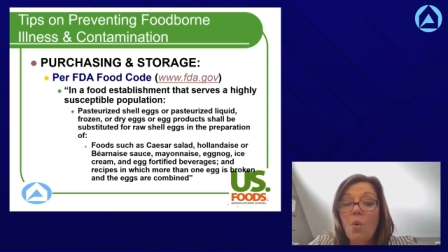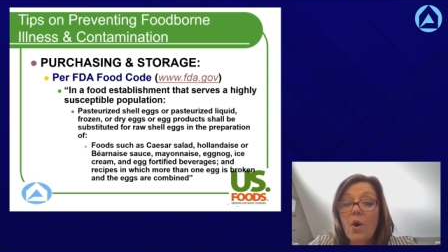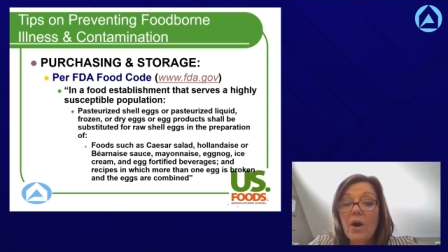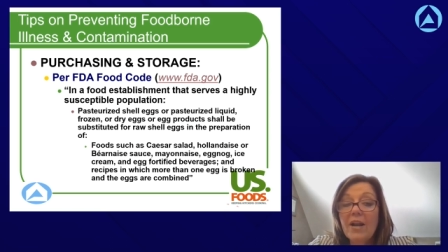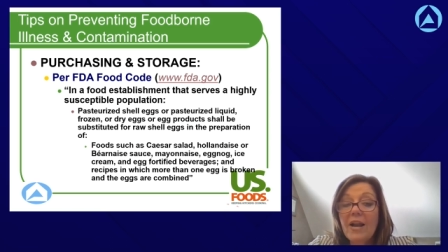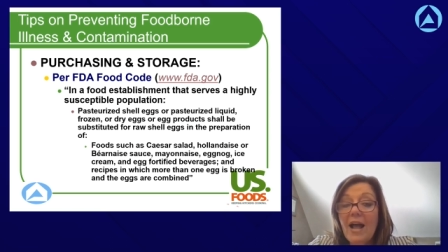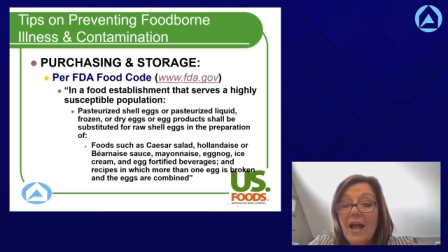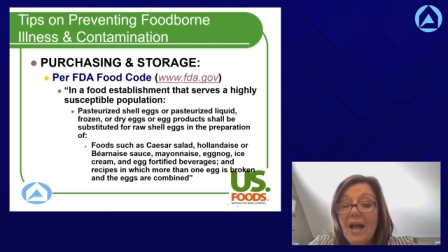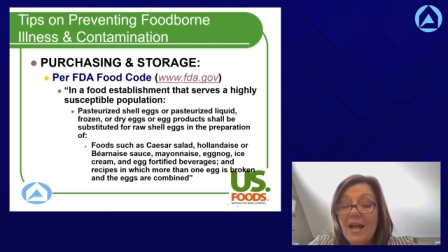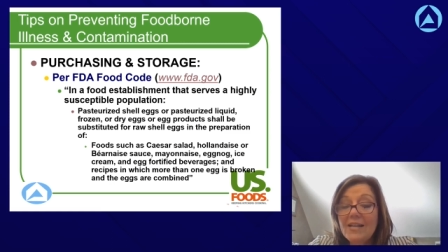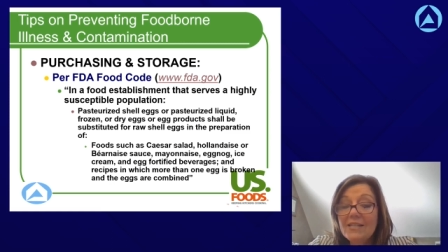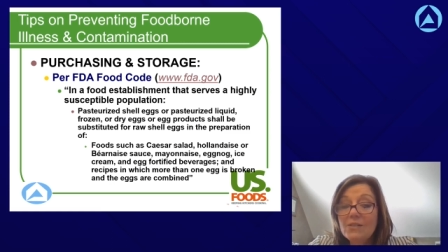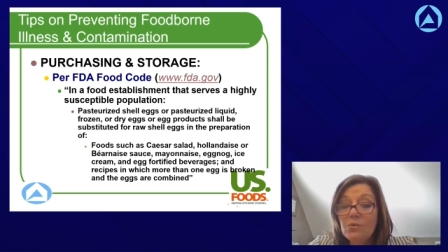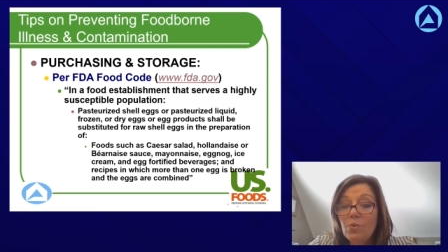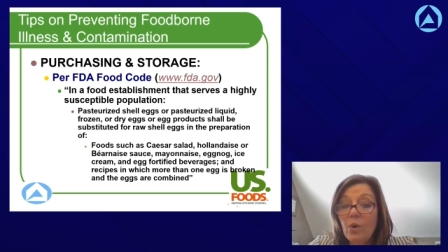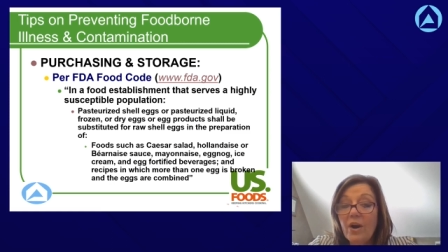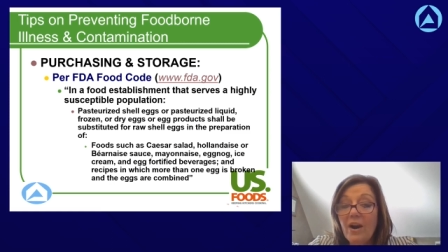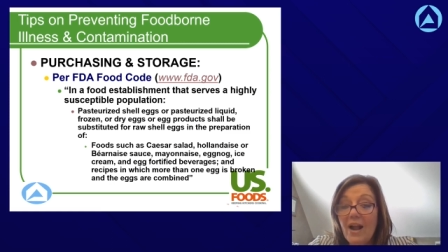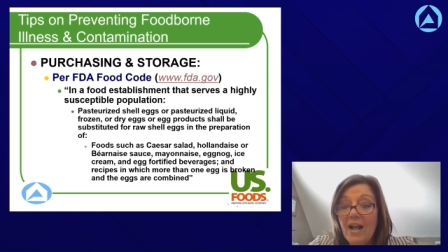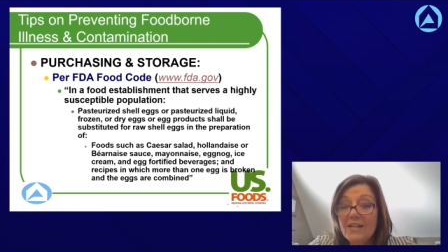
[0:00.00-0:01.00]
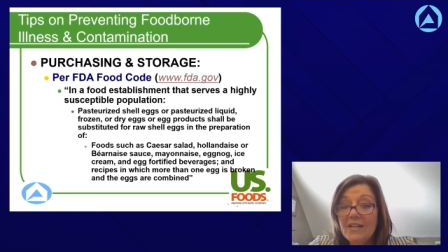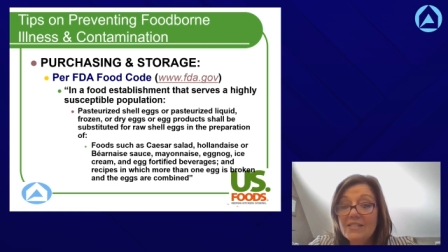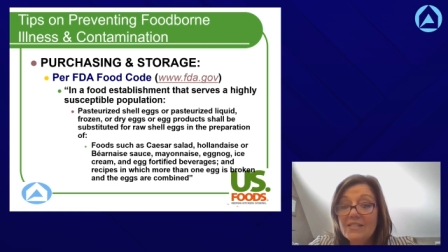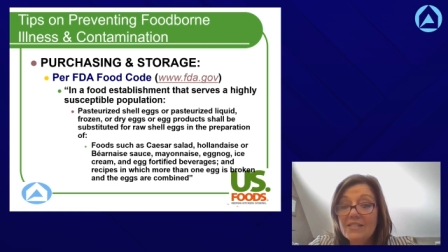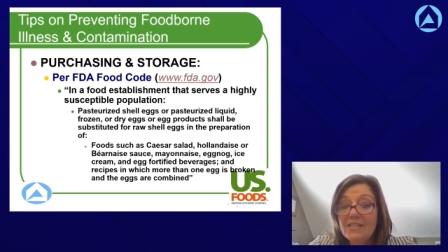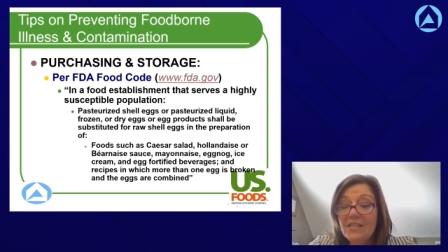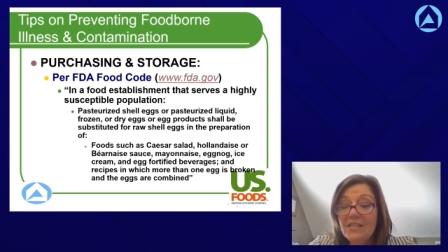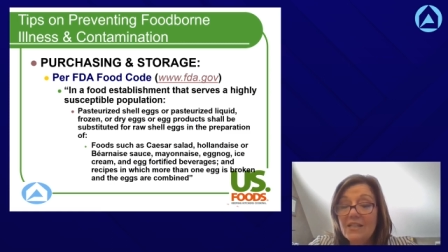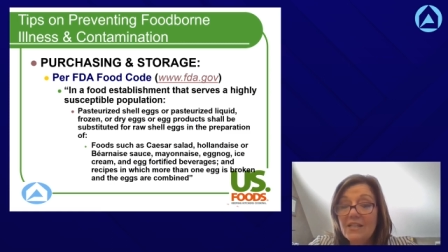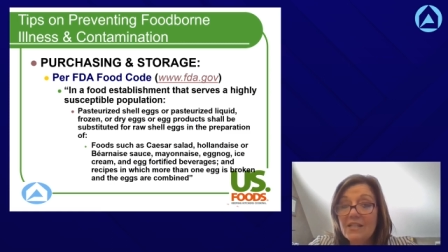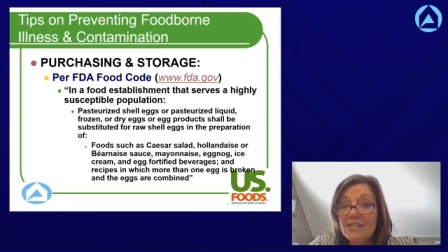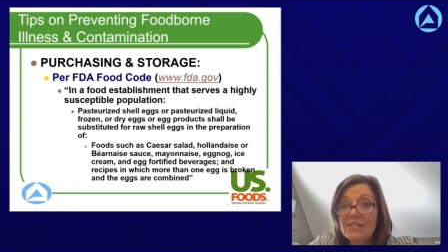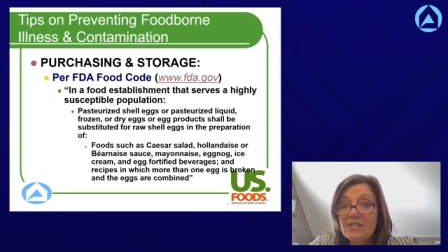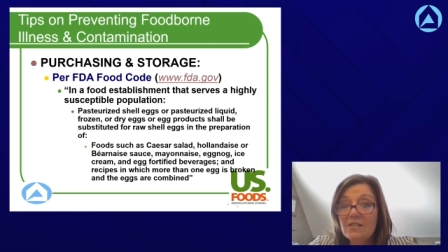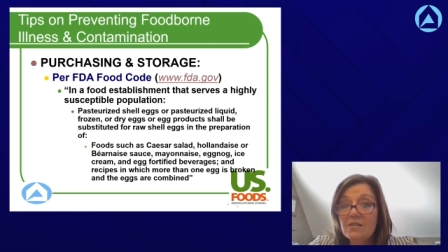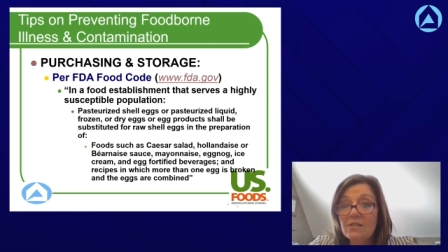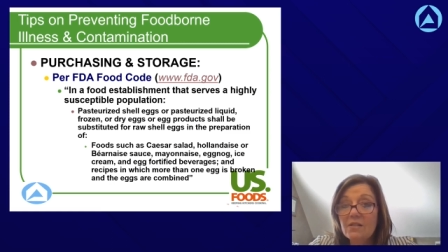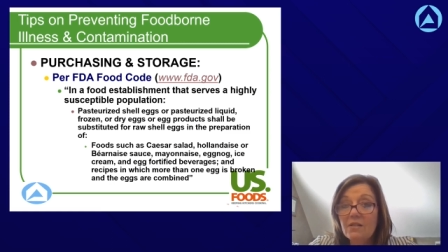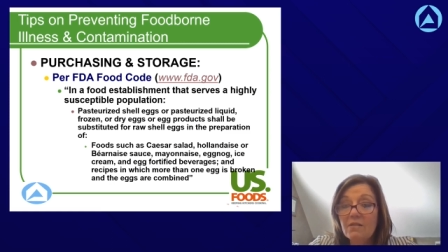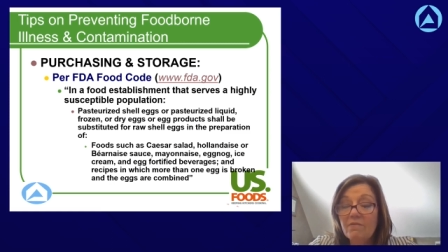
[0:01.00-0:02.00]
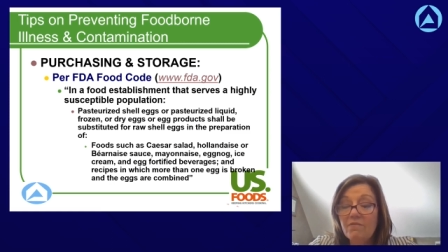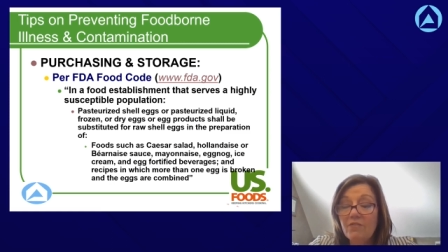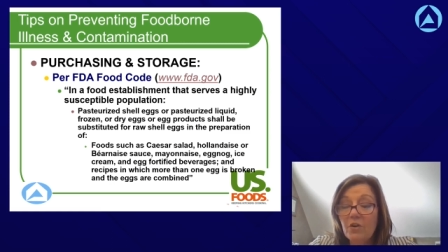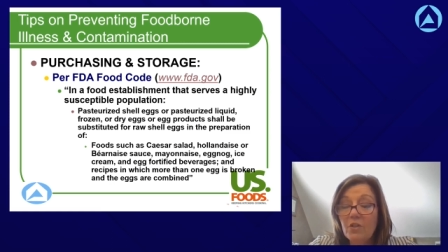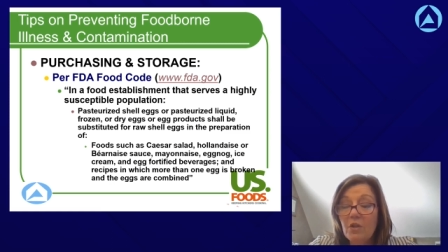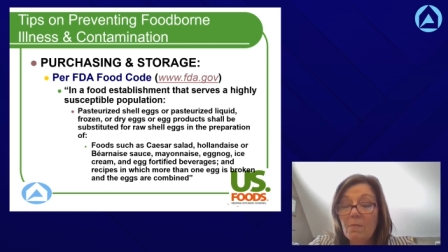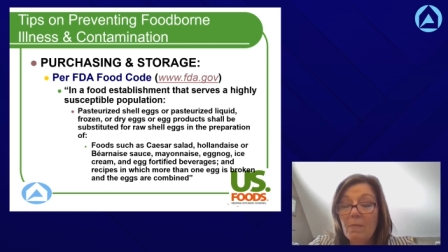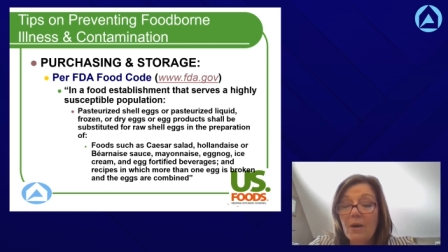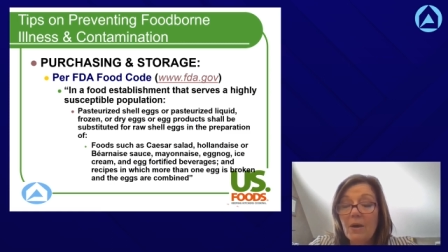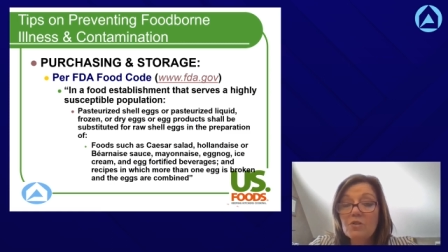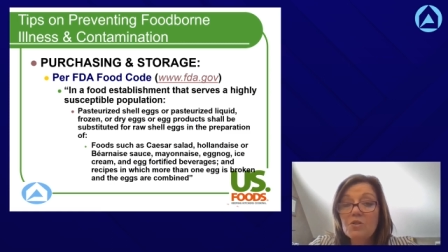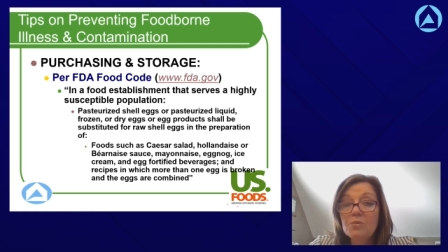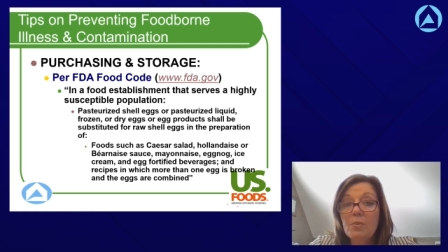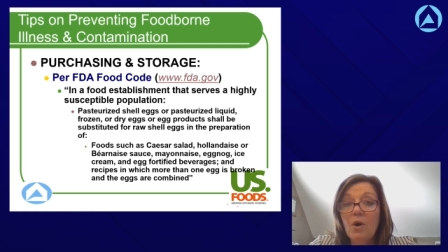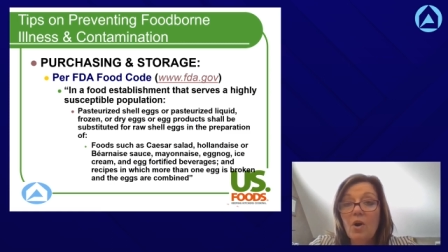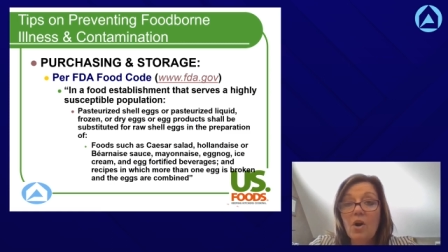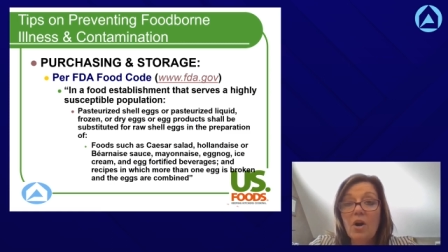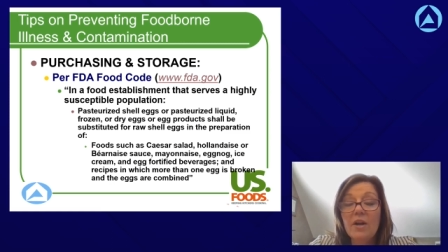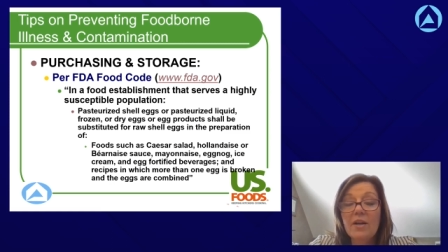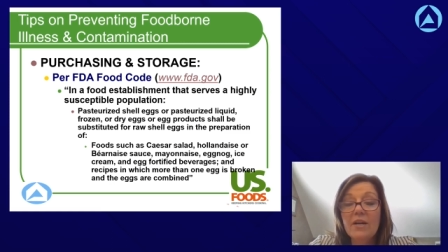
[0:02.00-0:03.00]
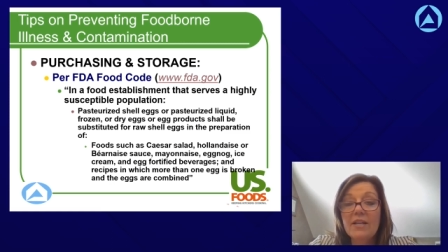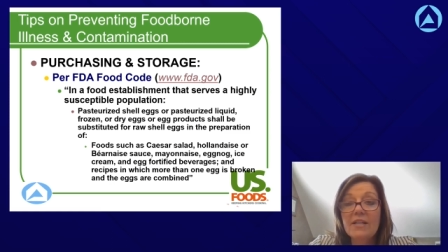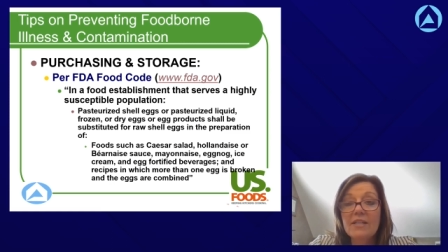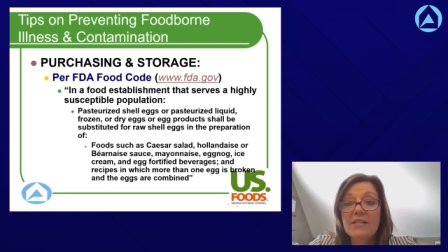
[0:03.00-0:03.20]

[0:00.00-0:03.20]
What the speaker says: Where I see this for the most part